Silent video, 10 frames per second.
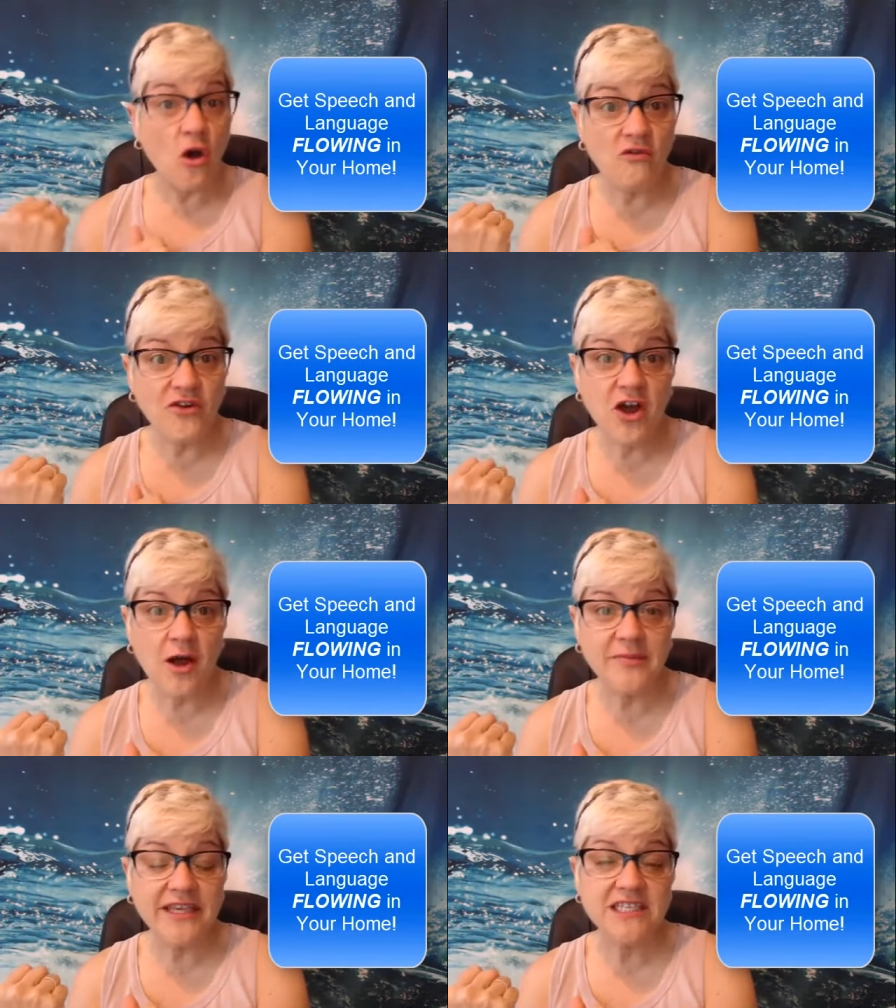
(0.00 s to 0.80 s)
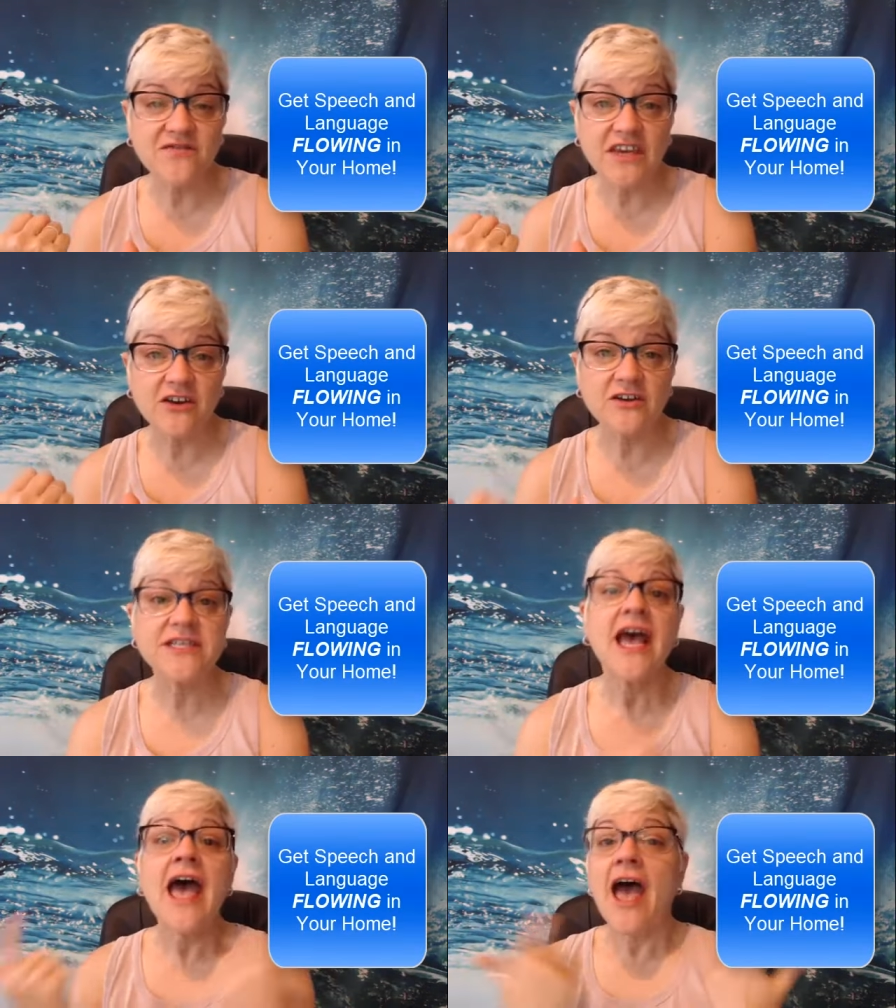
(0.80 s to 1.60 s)
Overcome these
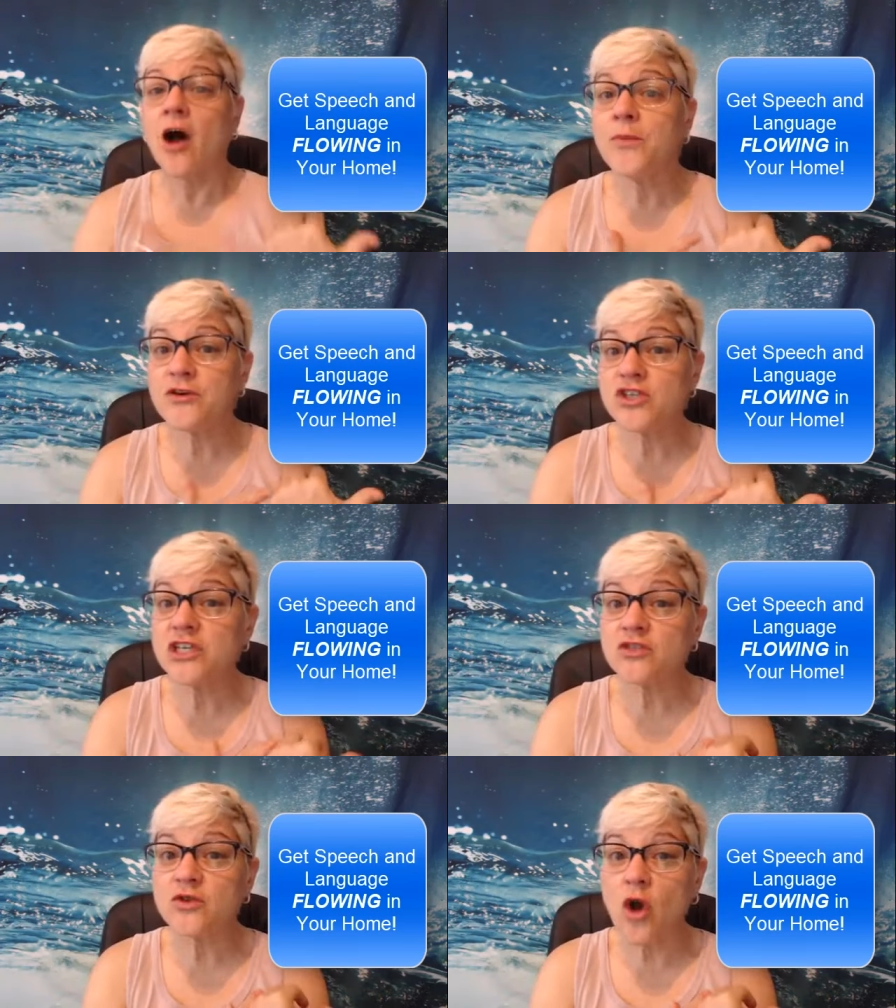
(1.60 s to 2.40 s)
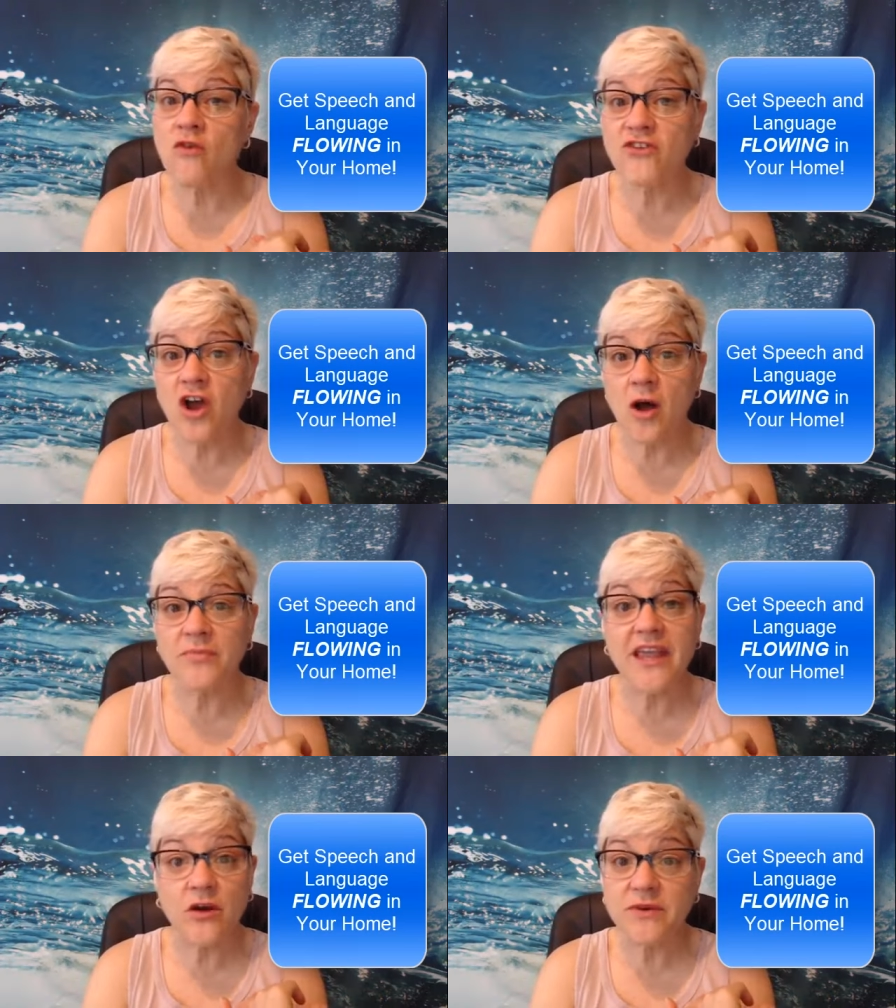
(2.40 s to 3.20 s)
fears, help your children
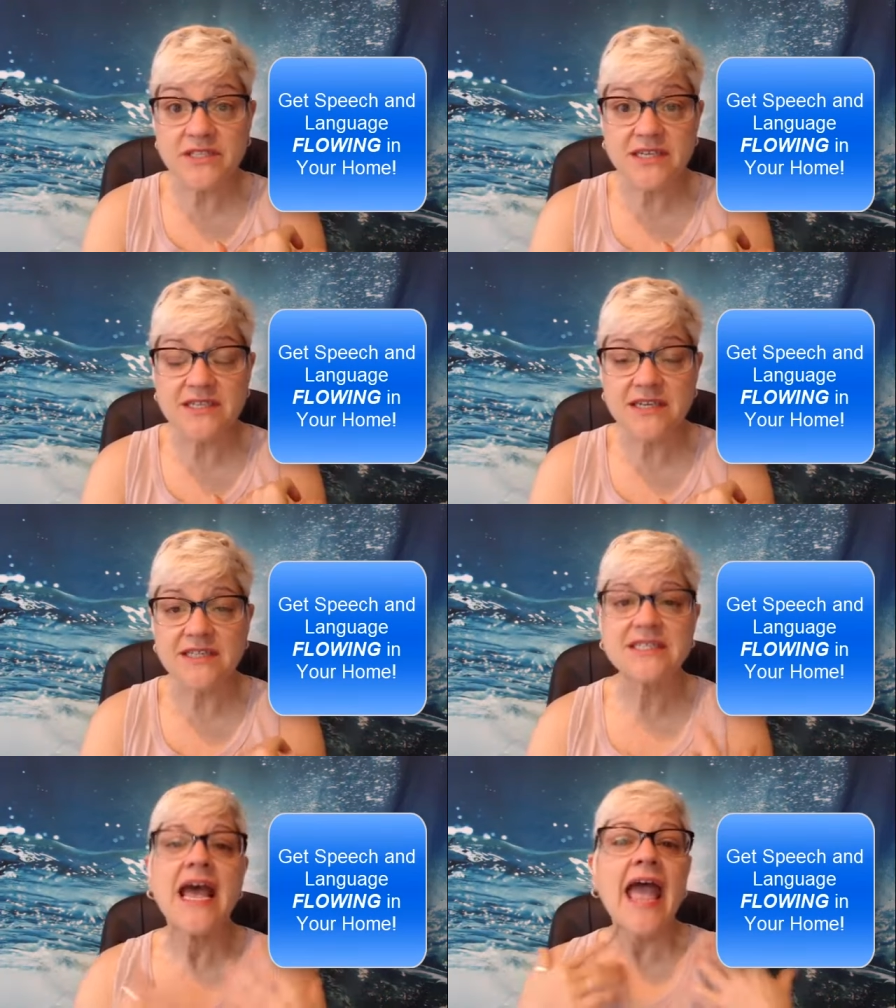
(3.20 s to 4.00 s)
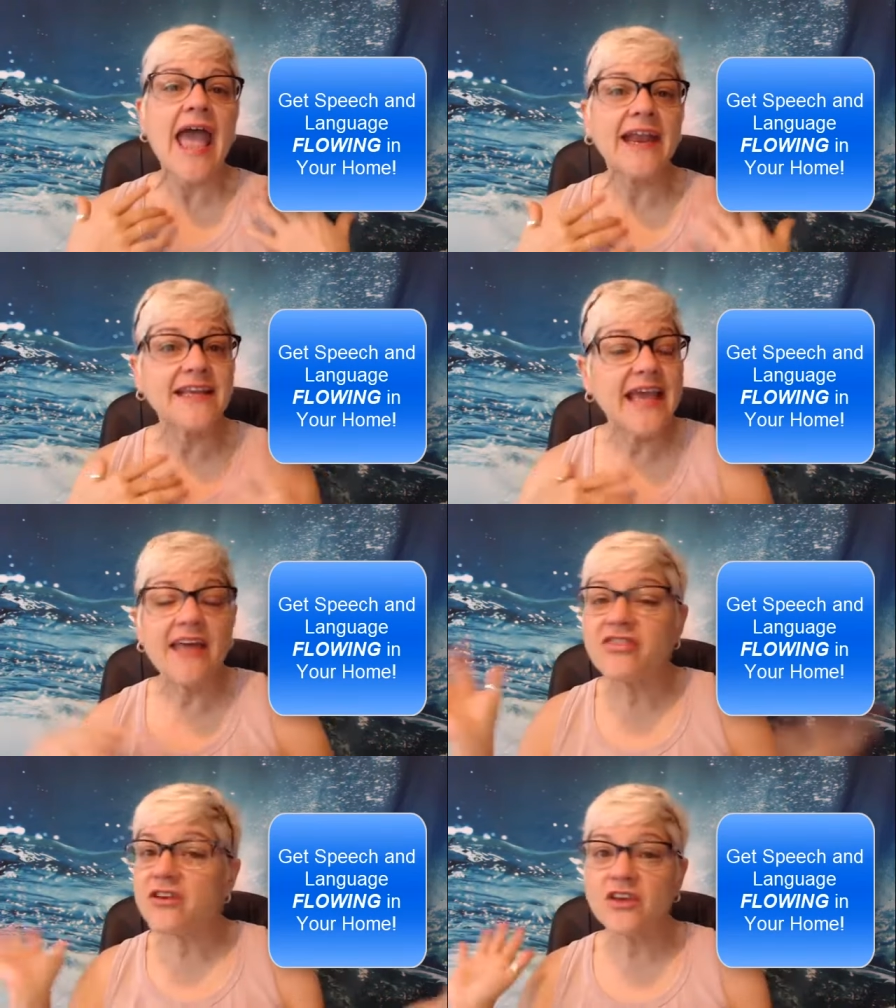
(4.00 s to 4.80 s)
overcome their resistance, and
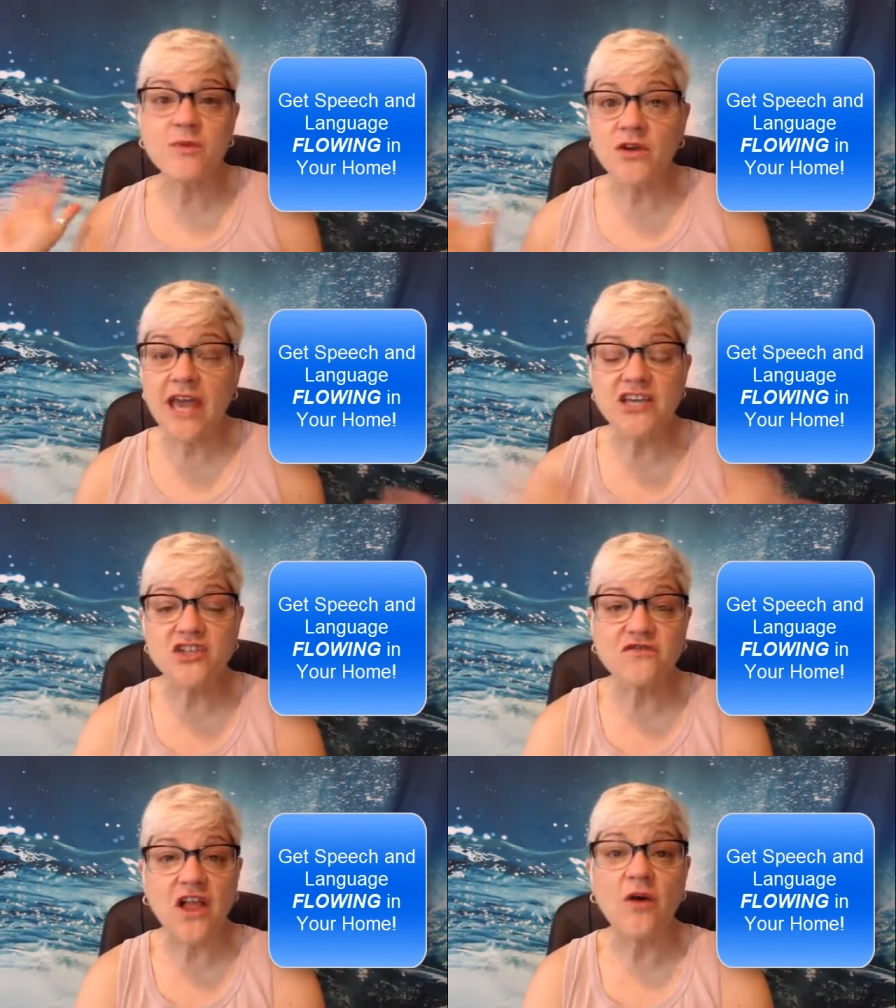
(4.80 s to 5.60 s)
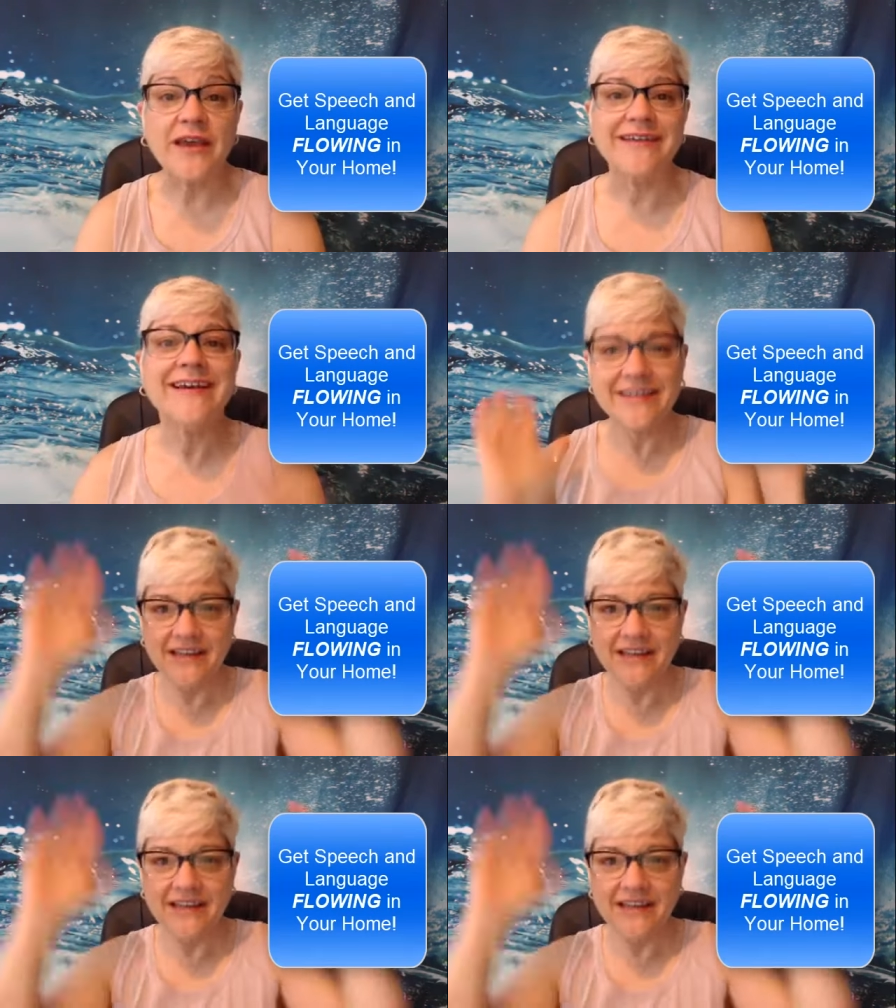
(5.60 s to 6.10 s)
get the communication flowing.